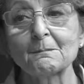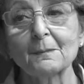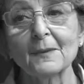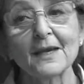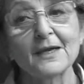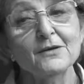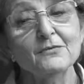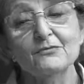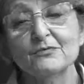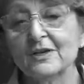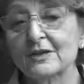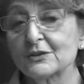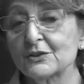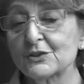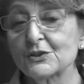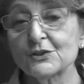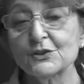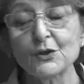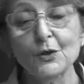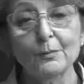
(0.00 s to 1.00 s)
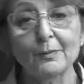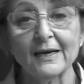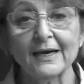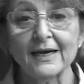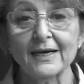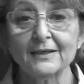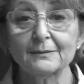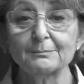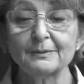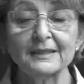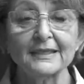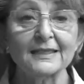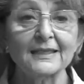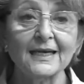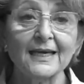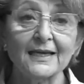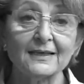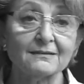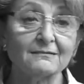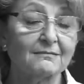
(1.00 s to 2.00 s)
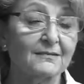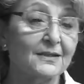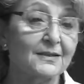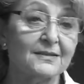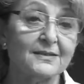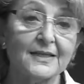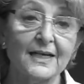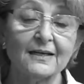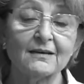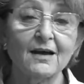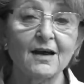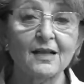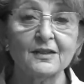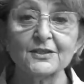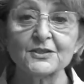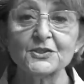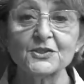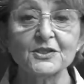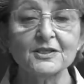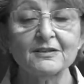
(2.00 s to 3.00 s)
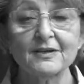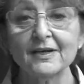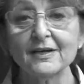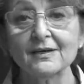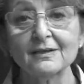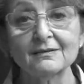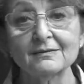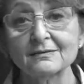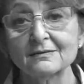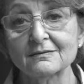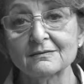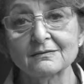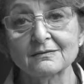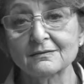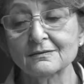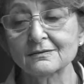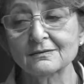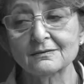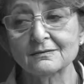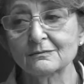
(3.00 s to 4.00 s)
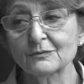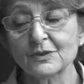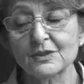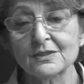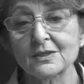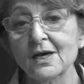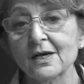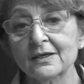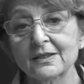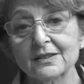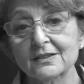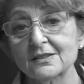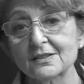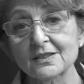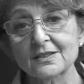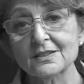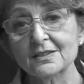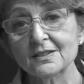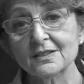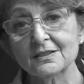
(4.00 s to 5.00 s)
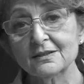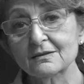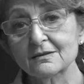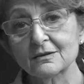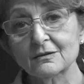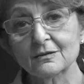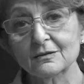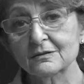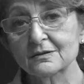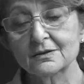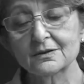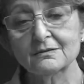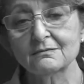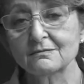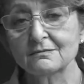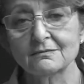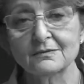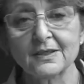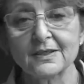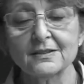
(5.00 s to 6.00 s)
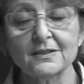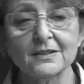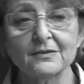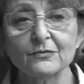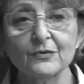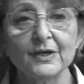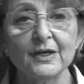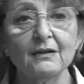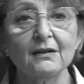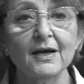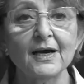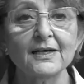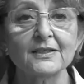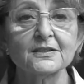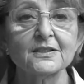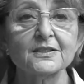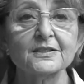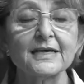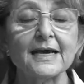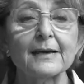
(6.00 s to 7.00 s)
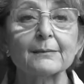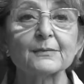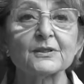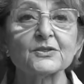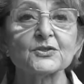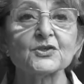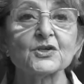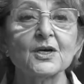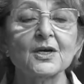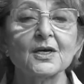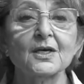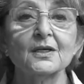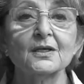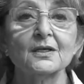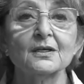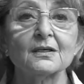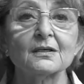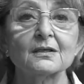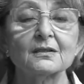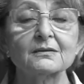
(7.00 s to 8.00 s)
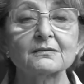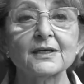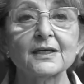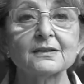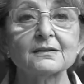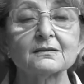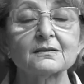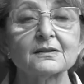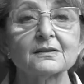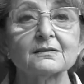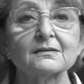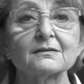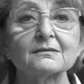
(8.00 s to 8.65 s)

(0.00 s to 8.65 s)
He felt so bad, but again, psychology then was non-existent, or they didn't realize the damage that